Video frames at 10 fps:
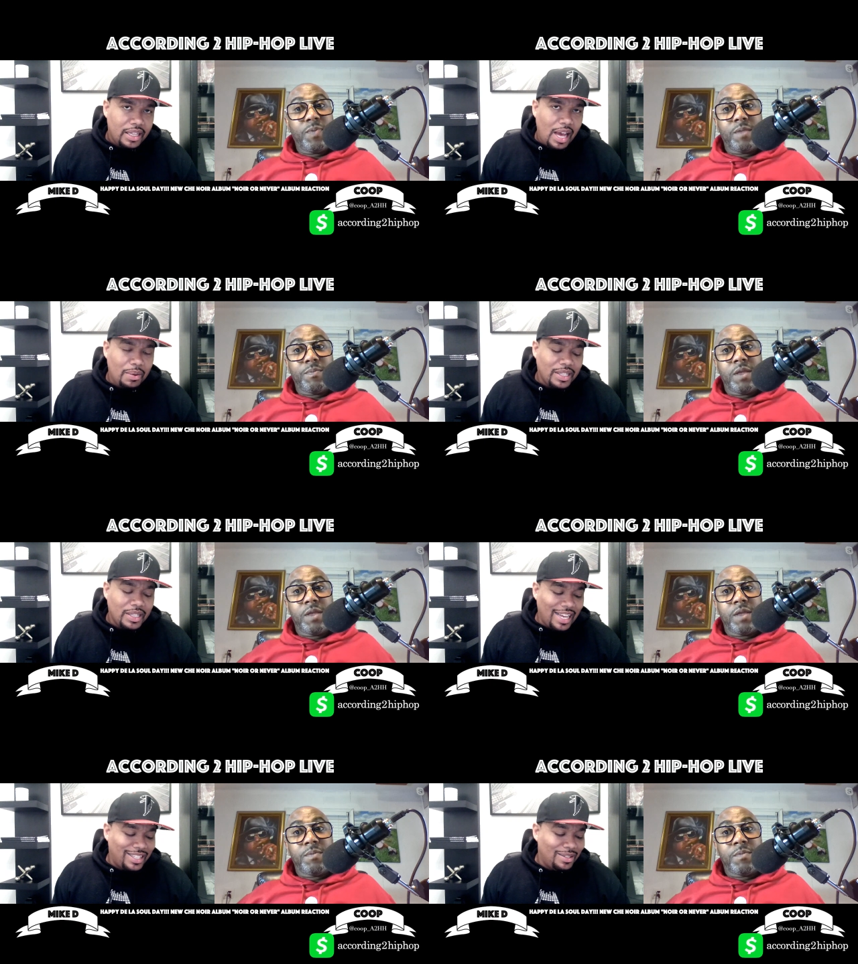Speaker 1: That was
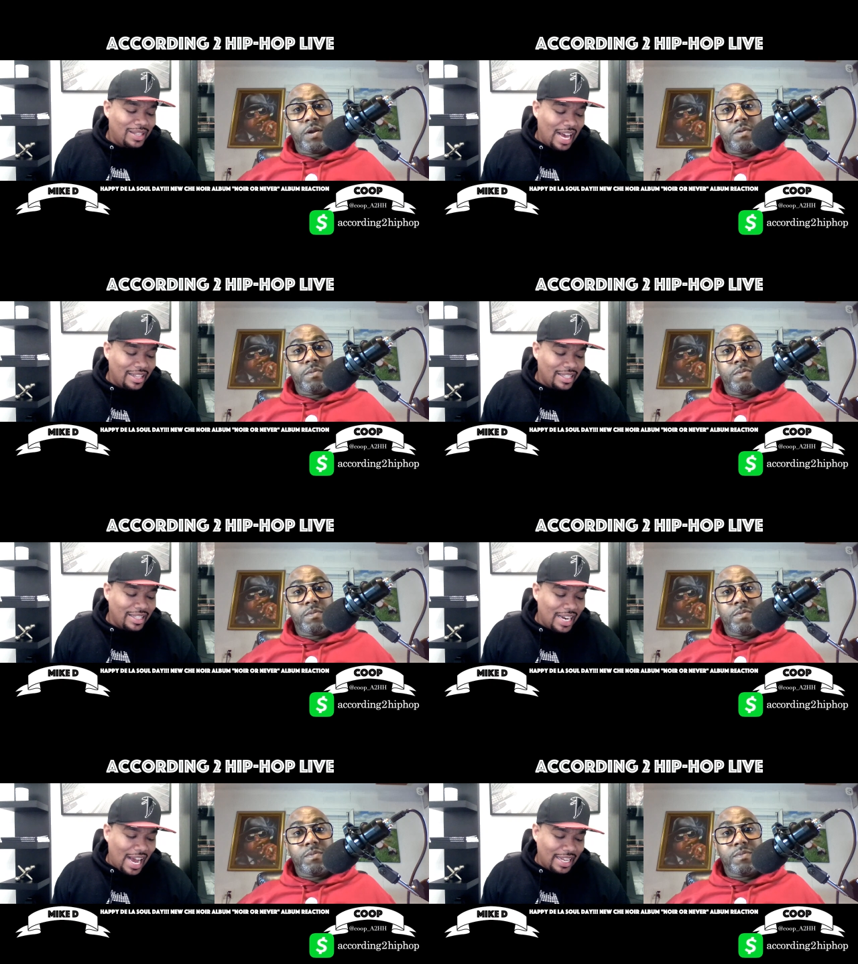like
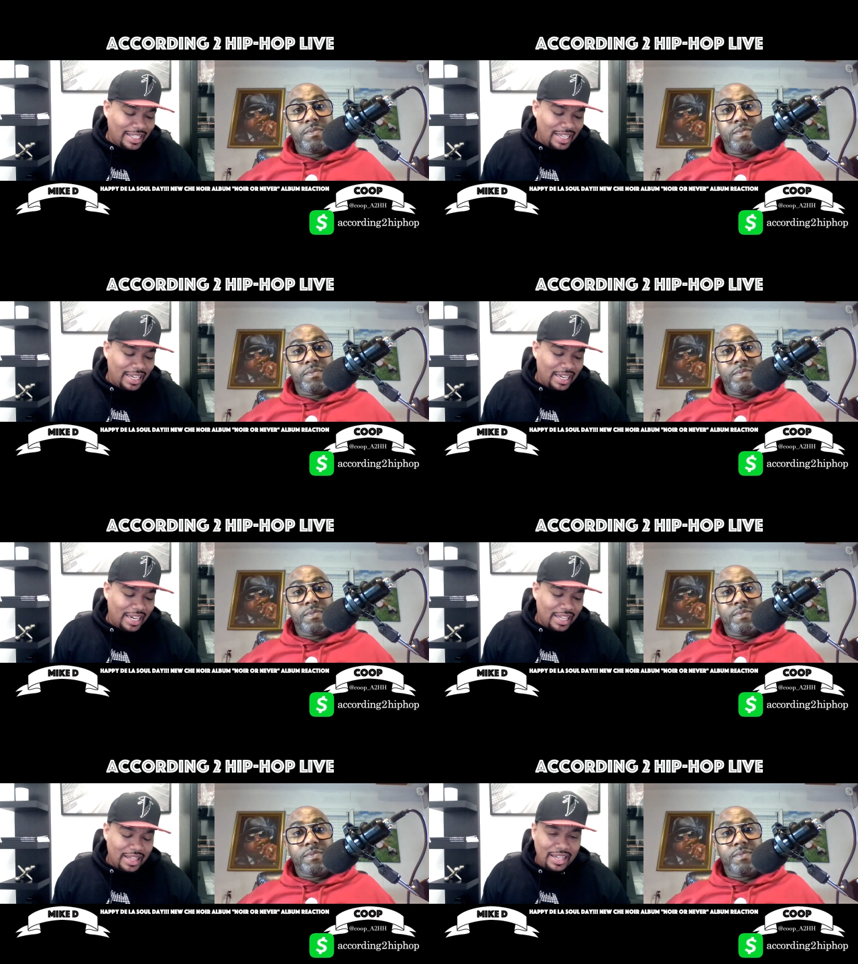2019, I
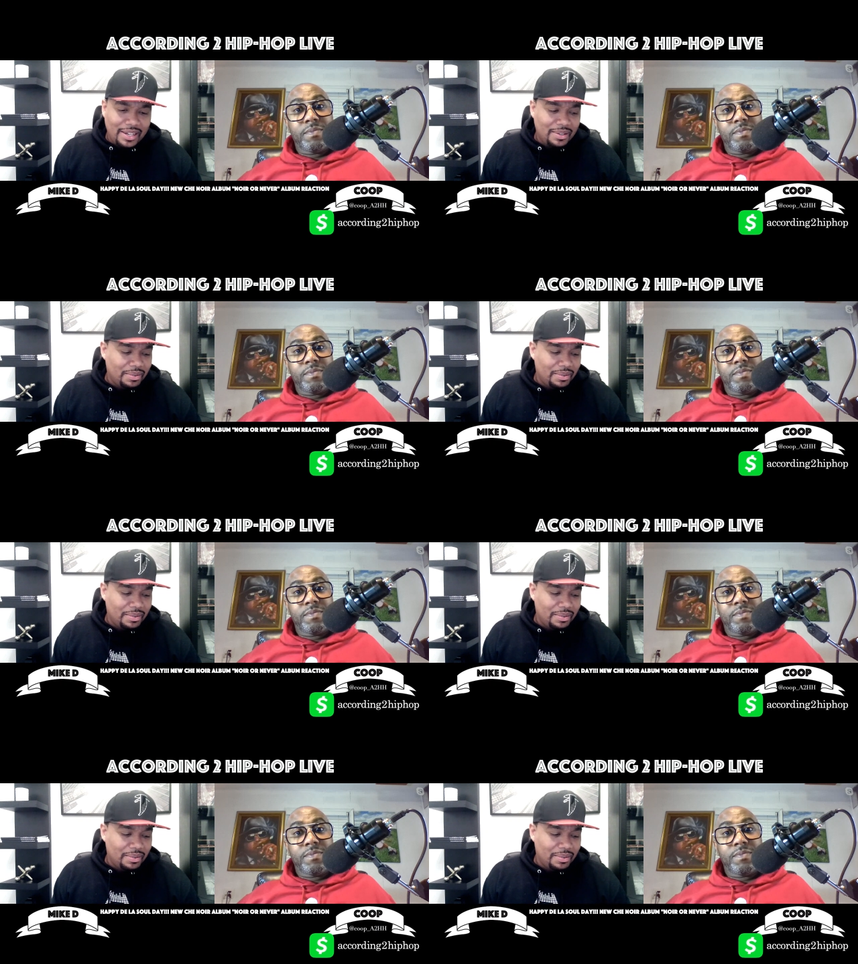think.